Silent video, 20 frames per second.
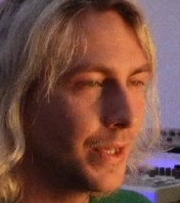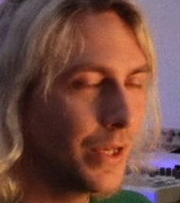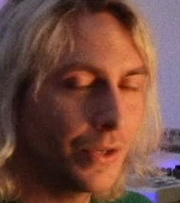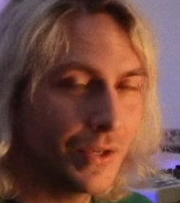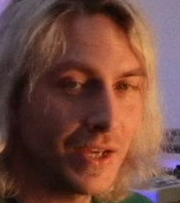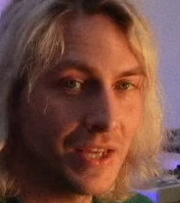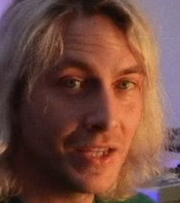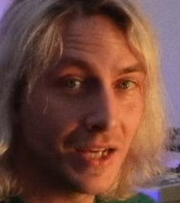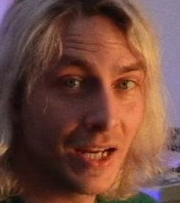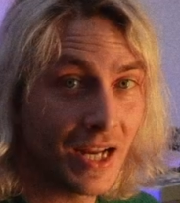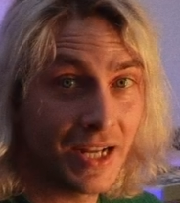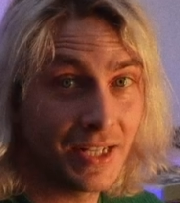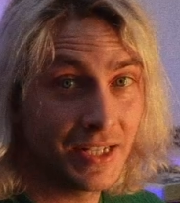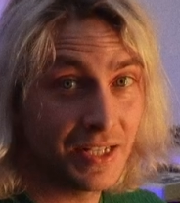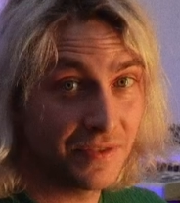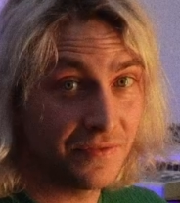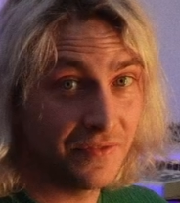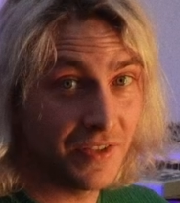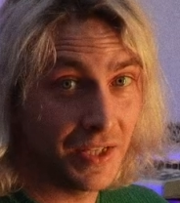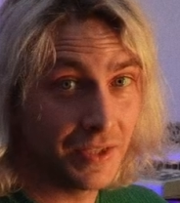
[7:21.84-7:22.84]
Okay, the line
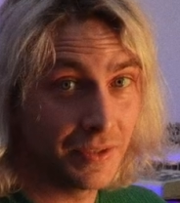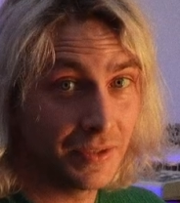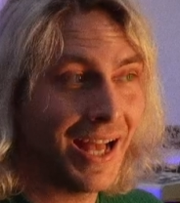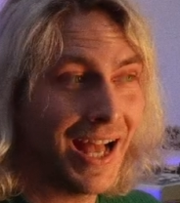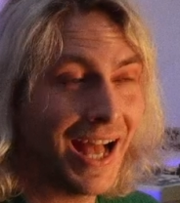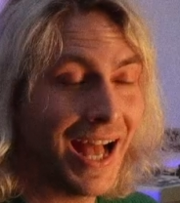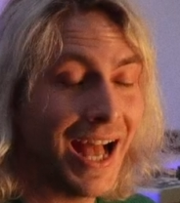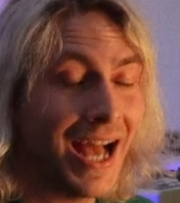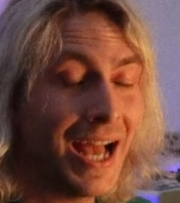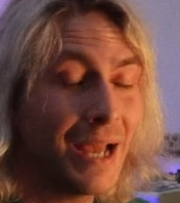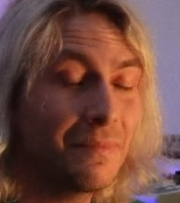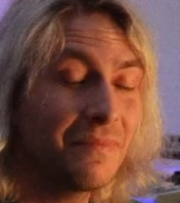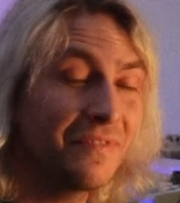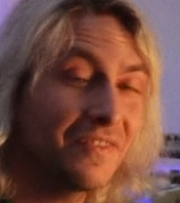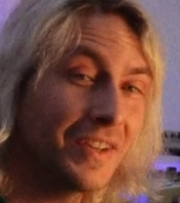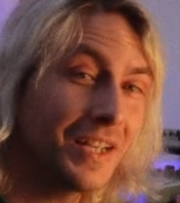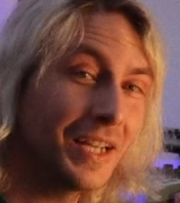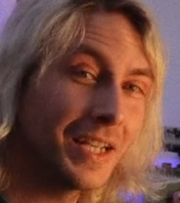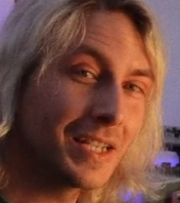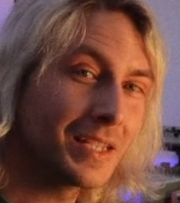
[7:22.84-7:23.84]
is fun. I'm
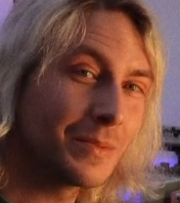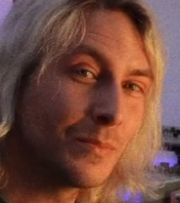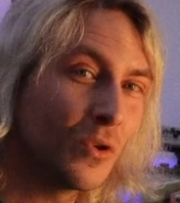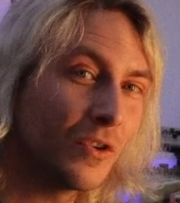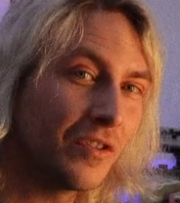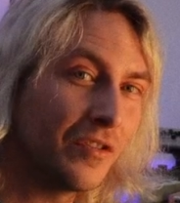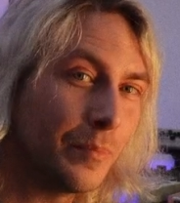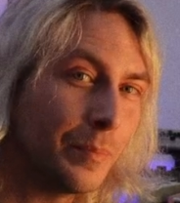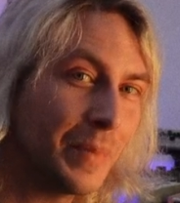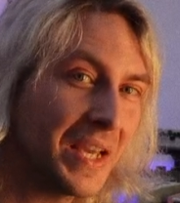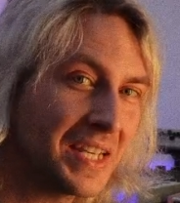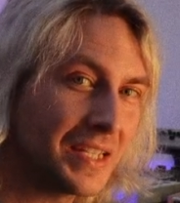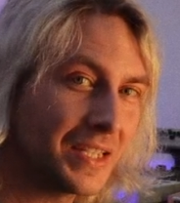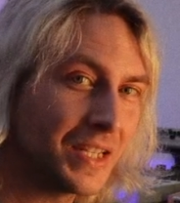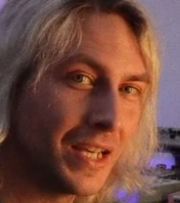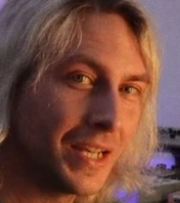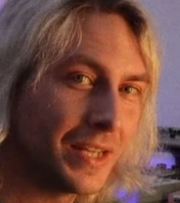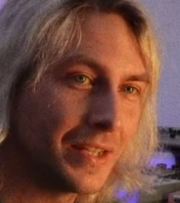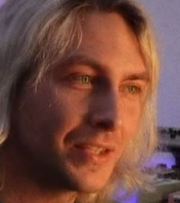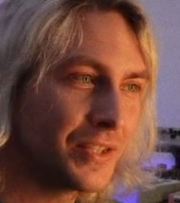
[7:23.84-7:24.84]
feeling it's more of a bass
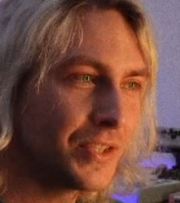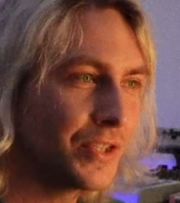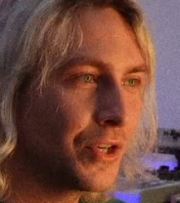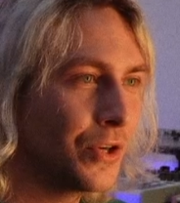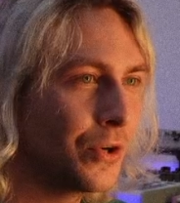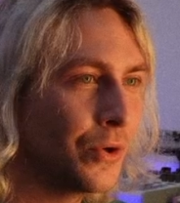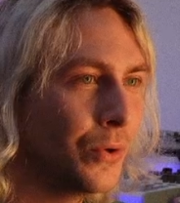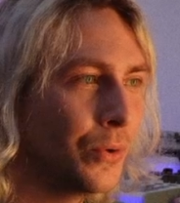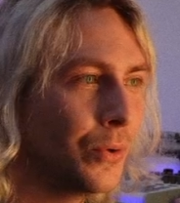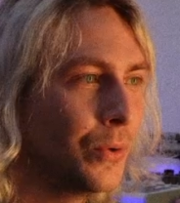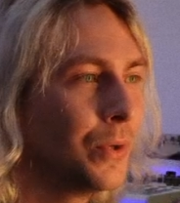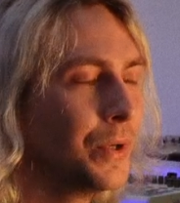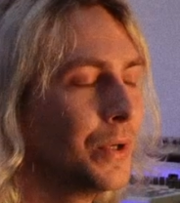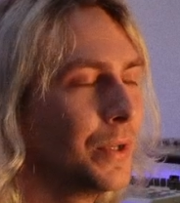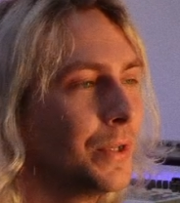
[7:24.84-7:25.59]
line, so